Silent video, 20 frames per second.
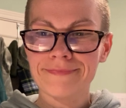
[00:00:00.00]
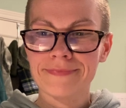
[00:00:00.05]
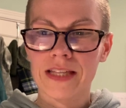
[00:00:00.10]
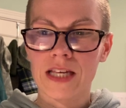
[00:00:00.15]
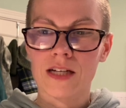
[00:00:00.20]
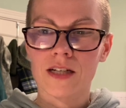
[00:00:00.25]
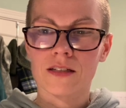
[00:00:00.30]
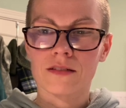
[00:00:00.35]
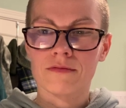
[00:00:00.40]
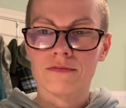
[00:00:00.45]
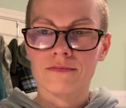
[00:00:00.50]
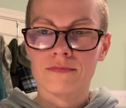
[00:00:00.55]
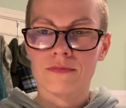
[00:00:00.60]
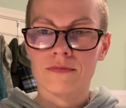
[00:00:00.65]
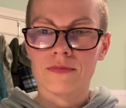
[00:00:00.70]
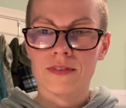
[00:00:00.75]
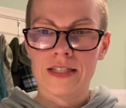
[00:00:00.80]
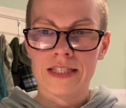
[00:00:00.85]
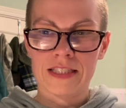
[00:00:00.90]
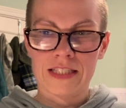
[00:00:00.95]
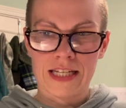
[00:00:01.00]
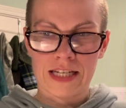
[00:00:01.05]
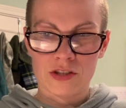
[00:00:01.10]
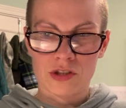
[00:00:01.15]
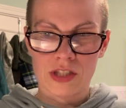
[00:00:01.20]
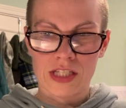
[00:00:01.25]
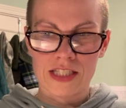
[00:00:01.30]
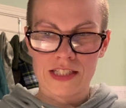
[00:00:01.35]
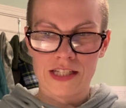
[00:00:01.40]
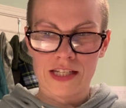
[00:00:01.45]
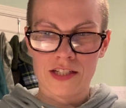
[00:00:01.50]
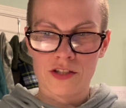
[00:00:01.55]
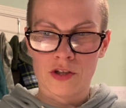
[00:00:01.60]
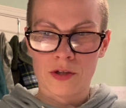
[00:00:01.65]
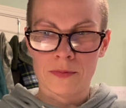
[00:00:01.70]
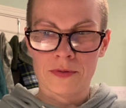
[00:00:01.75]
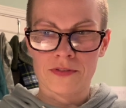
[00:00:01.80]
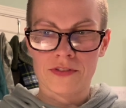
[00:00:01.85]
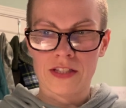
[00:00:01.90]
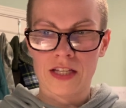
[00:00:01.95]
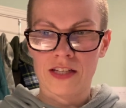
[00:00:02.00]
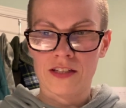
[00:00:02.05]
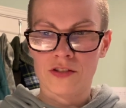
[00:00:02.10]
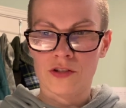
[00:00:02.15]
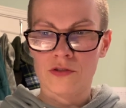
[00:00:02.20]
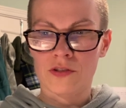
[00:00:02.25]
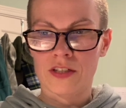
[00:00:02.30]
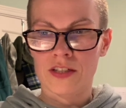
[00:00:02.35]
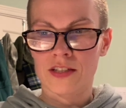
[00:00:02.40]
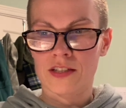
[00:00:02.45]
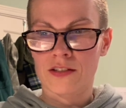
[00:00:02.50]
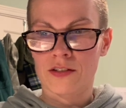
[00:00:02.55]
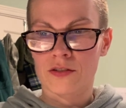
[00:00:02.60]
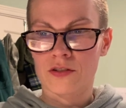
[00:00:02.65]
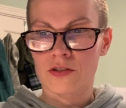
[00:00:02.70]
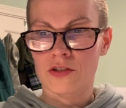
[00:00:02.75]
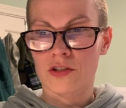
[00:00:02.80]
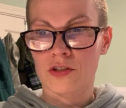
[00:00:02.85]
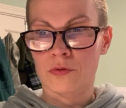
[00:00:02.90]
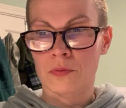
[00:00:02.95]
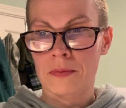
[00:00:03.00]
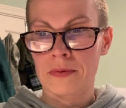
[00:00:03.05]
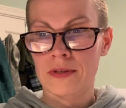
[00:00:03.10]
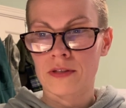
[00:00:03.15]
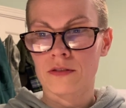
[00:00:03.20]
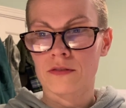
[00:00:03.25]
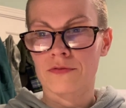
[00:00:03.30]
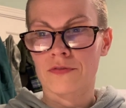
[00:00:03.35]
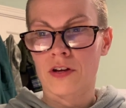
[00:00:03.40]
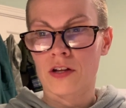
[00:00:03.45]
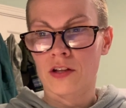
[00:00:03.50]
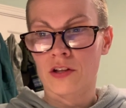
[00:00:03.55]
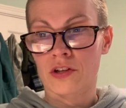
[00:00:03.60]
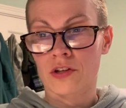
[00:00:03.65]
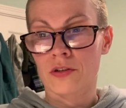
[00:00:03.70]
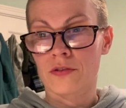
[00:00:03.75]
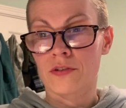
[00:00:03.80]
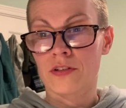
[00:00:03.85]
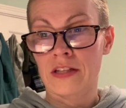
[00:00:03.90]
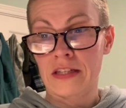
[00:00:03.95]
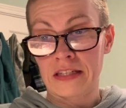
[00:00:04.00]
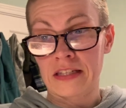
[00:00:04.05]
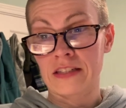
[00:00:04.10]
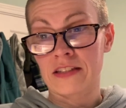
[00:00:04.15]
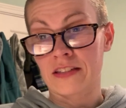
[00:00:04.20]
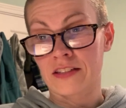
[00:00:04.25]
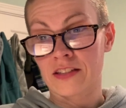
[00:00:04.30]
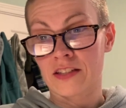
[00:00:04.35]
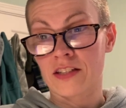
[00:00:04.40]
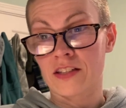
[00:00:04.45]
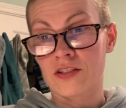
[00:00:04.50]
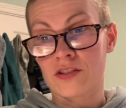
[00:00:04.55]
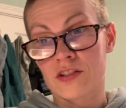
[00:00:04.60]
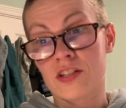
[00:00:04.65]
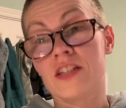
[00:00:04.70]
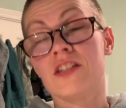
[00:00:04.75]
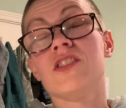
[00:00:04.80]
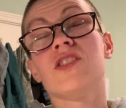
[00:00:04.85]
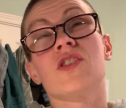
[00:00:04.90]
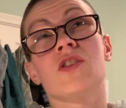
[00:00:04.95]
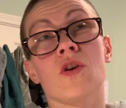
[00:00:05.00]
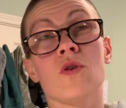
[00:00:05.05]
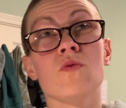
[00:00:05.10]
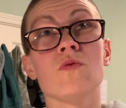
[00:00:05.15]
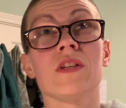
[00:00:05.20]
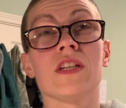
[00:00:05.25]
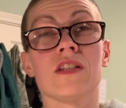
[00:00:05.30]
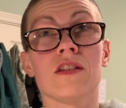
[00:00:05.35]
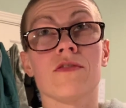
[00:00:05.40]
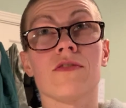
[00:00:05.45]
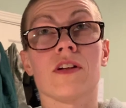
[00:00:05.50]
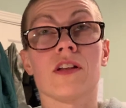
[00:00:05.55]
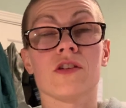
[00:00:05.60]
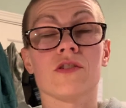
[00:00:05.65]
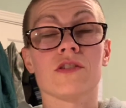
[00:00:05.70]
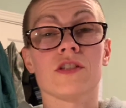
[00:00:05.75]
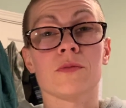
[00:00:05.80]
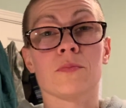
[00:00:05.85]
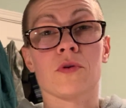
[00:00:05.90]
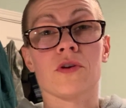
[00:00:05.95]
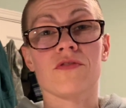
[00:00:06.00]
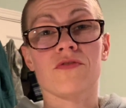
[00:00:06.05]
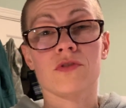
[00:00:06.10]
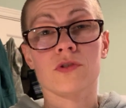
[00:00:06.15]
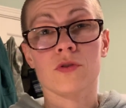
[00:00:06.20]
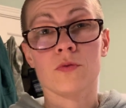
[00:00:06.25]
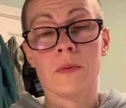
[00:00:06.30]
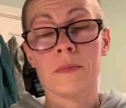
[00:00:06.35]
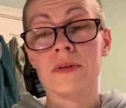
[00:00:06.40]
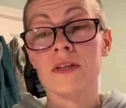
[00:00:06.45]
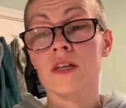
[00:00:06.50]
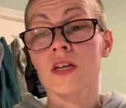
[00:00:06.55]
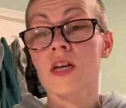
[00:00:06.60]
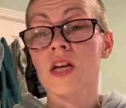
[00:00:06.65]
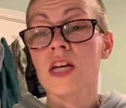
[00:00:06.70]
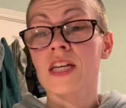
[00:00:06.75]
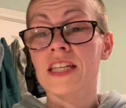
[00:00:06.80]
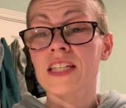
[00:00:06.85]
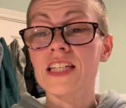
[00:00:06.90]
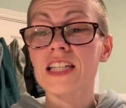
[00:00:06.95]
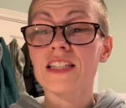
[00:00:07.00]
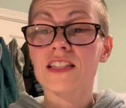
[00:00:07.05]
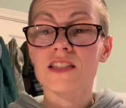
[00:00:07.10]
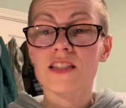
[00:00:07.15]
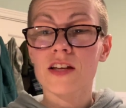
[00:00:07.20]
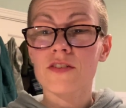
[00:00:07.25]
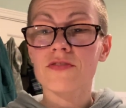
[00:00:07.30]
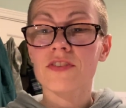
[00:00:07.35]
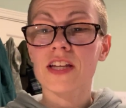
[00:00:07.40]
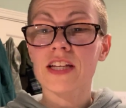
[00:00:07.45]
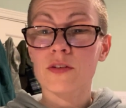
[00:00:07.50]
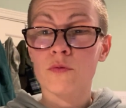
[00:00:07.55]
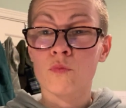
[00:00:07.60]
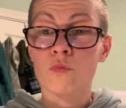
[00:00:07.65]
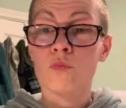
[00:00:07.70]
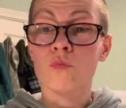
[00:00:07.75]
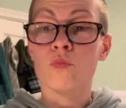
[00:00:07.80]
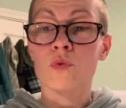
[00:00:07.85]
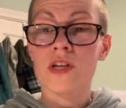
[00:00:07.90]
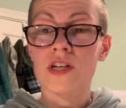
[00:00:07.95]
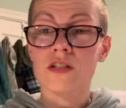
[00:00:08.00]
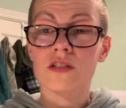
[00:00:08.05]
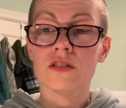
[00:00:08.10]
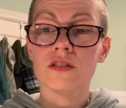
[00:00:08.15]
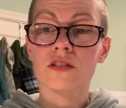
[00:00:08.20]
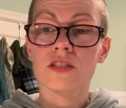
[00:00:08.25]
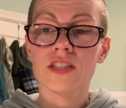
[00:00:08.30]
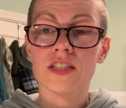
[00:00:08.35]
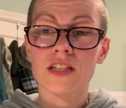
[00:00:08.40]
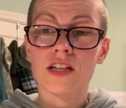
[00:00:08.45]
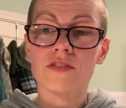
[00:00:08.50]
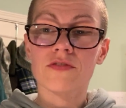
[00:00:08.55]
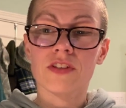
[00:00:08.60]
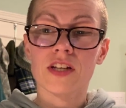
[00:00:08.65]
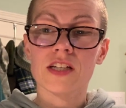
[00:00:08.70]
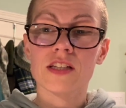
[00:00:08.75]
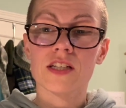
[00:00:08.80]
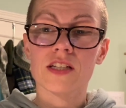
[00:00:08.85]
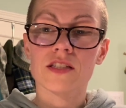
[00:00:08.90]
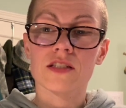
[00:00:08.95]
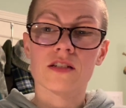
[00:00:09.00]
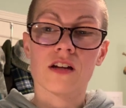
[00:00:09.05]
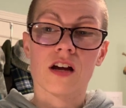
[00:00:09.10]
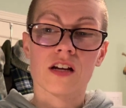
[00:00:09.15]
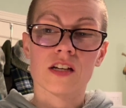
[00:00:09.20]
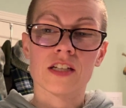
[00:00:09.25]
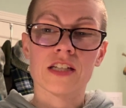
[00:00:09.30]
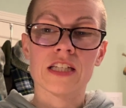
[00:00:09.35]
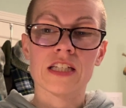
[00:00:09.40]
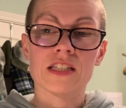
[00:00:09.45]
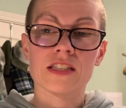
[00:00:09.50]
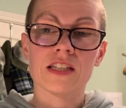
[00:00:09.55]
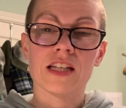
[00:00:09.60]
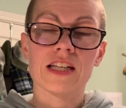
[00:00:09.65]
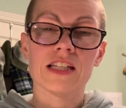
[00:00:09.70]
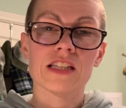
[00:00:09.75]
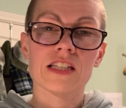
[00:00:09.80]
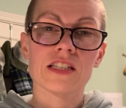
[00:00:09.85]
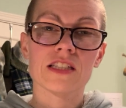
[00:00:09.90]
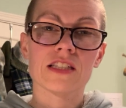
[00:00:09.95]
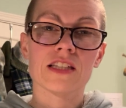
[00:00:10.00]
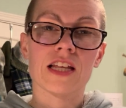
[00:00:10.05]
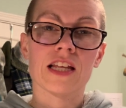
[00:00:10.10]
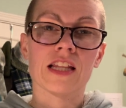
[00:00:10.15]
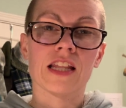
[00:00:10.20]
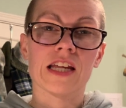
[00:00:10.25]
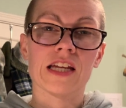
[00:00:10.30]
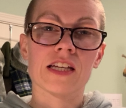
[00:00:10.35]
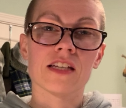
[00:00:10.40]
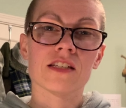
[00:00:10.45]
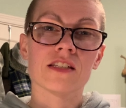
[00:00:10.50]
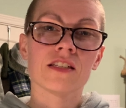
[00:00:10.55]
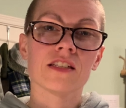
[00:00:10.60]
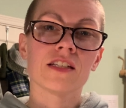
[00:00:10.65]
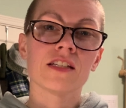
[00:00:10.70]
Yeah, contextualize it in terms of staying tuned into swimming, following the sport of swimming. It's stuff like weird stuff like this and oddities like this that, like,